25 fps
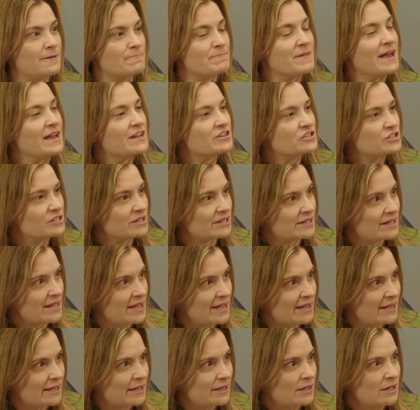
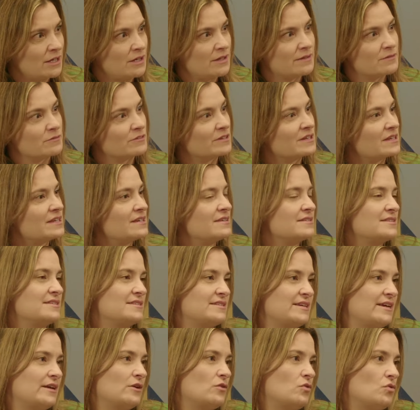educate key
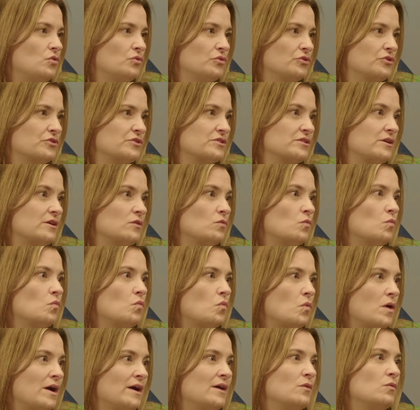stakeholders
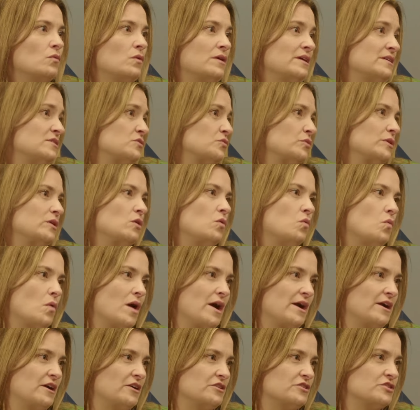on what is
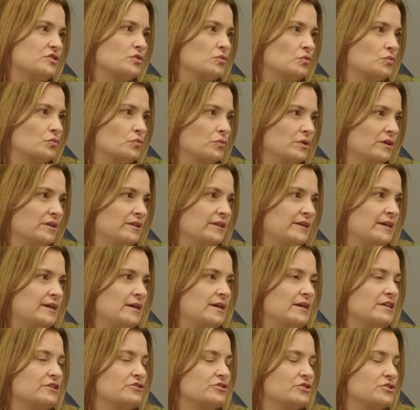required to
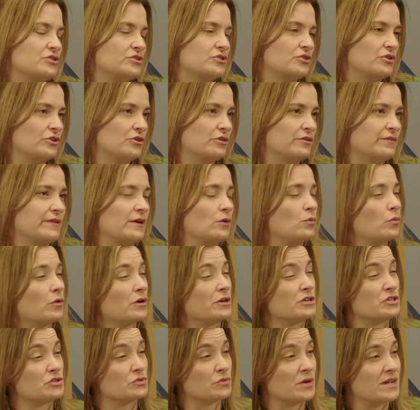really ensure that
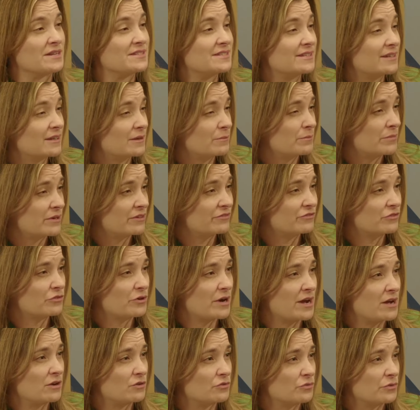we're addressing above
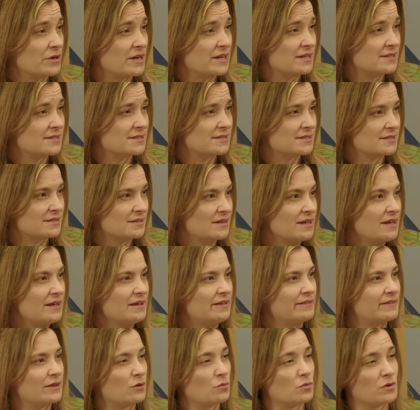ground risks,
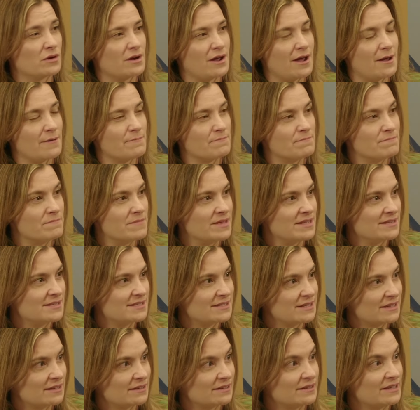that we're not
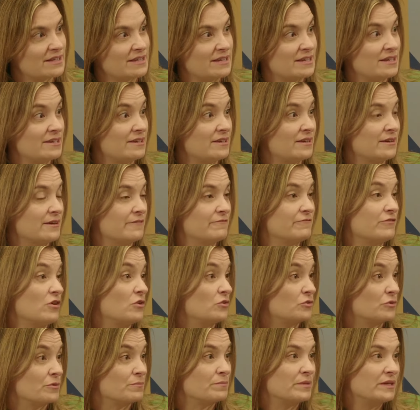missing key
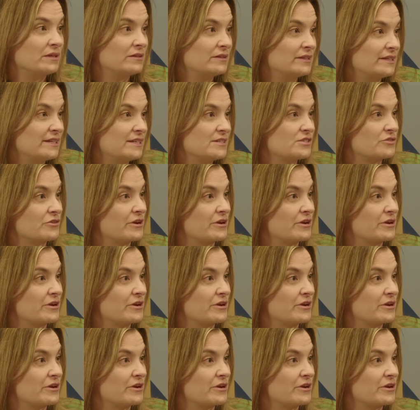vulnerabilities or